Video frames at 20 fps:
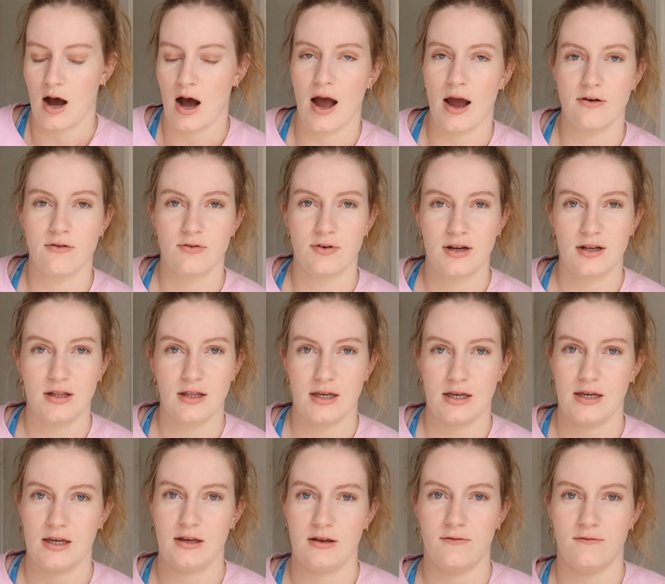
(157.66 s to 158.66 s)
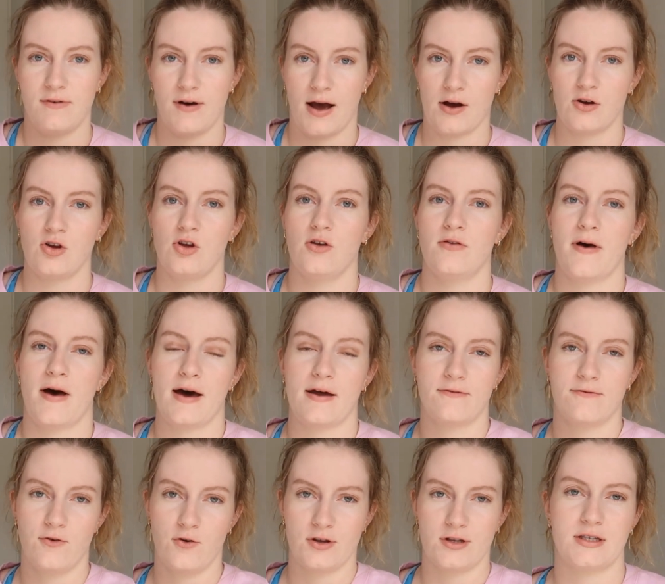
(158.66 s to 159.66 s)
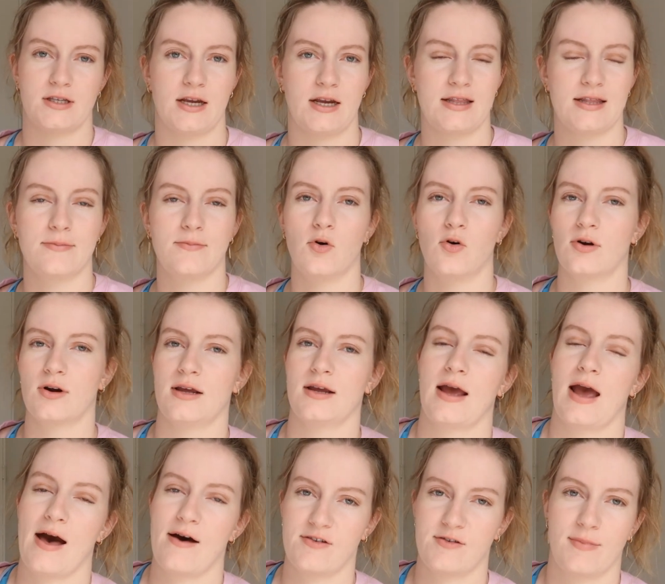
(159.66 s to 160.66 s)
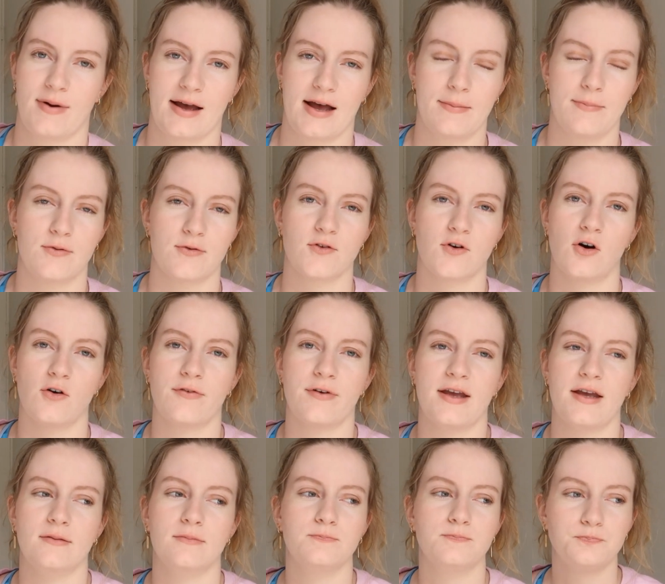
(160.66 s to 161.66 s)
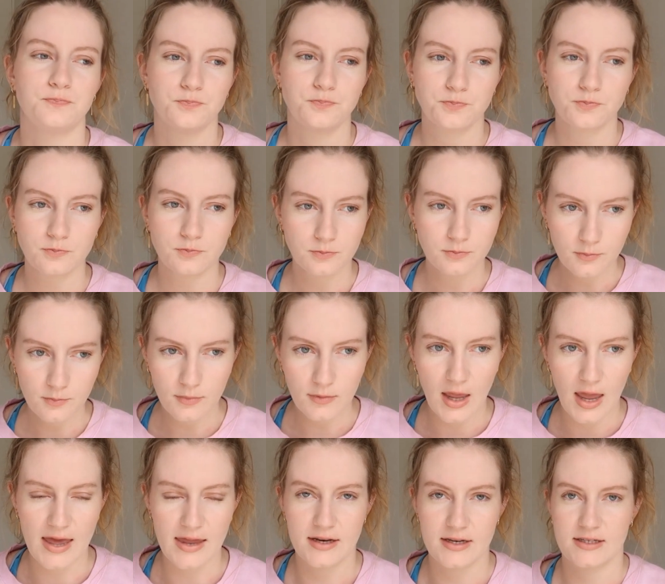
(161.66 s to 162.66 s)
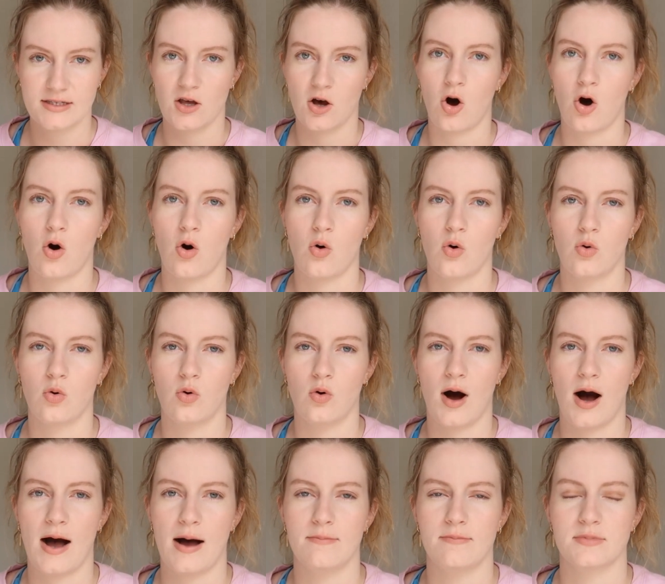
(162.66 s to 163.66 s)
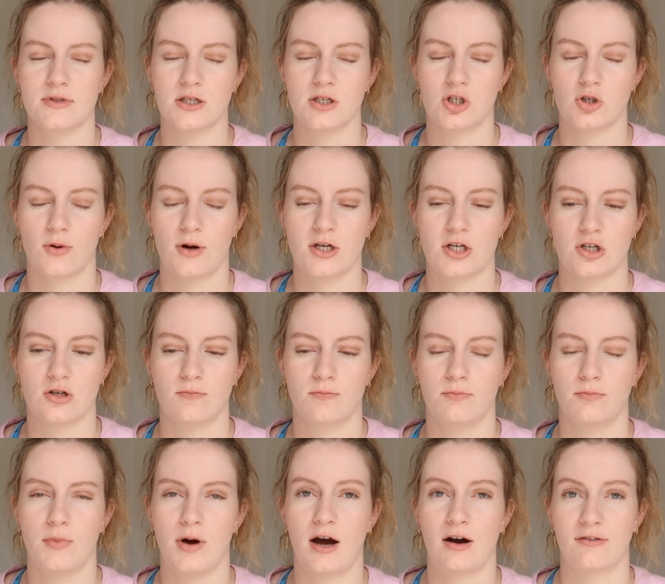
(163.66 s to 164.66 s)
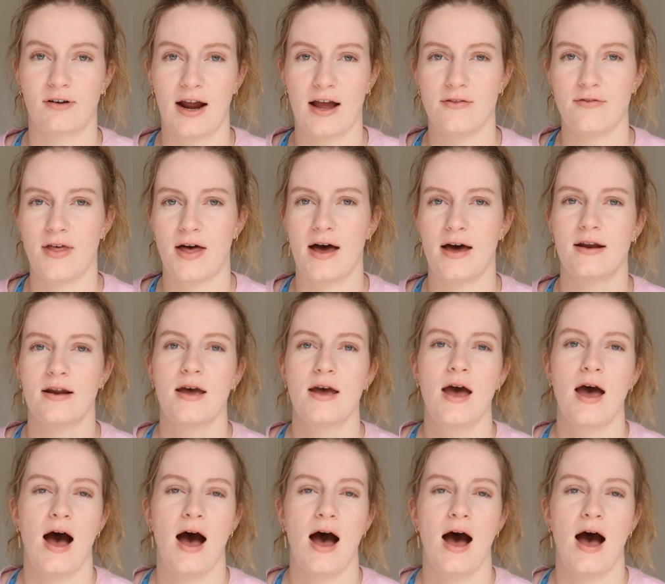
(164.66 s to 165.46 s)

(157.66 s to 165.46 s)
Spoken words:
I really value that first thing in the morning, having my cup of coffee, and just the whole situation around that.